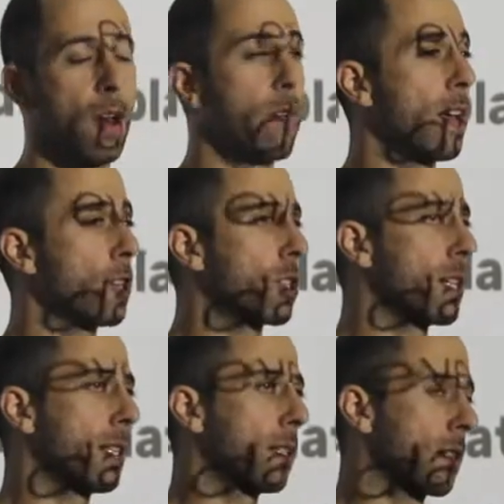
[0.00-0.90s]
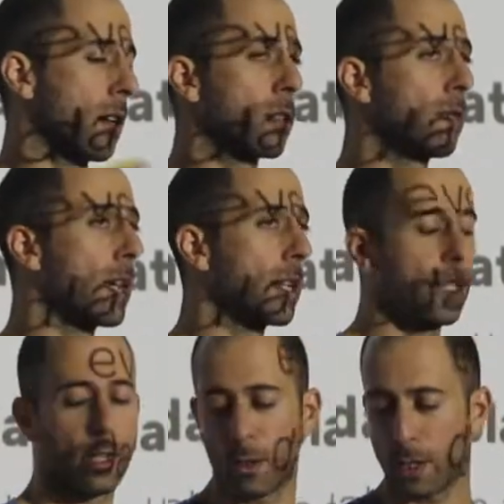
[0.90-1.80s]
fetch the latest cut of
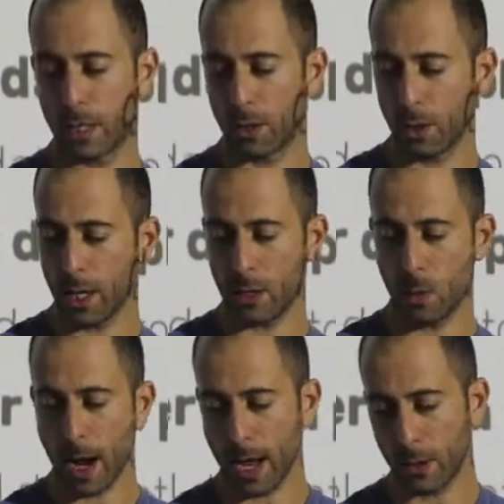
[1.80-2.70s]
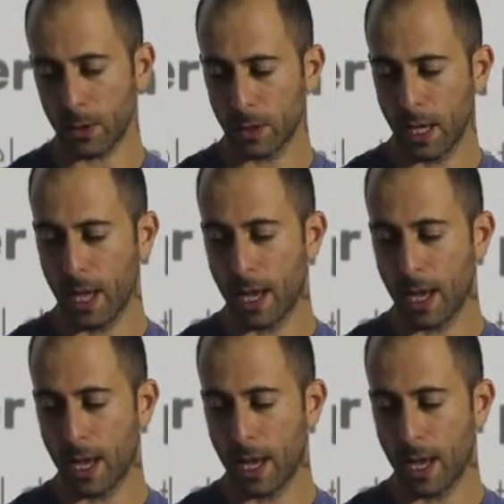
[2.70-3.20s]
data and load it into your data warehouse.